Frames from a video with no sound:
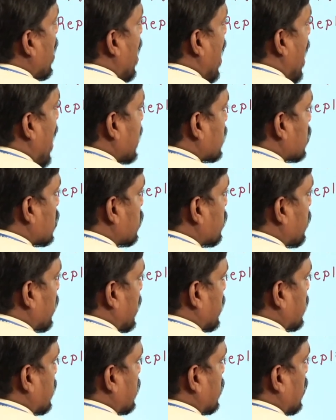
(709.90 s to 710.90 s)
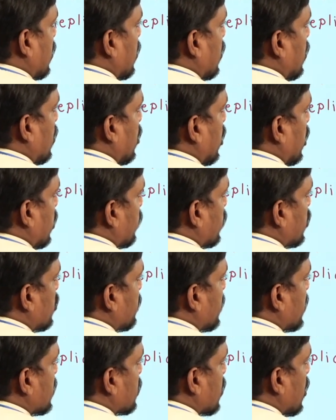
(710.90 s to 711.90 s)
S phase. In which
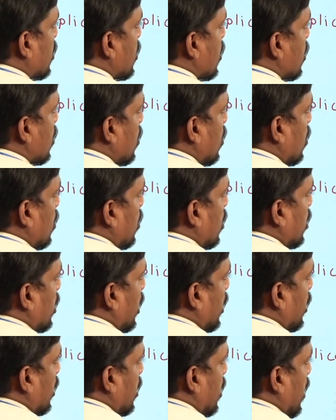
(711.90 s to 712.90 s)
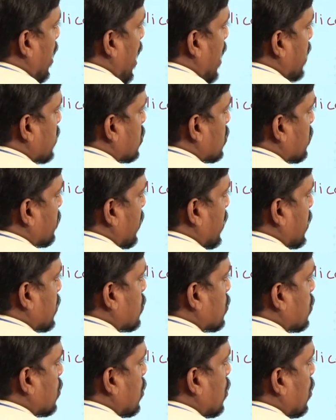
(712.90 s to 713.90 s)
phase, Nana? In S phase,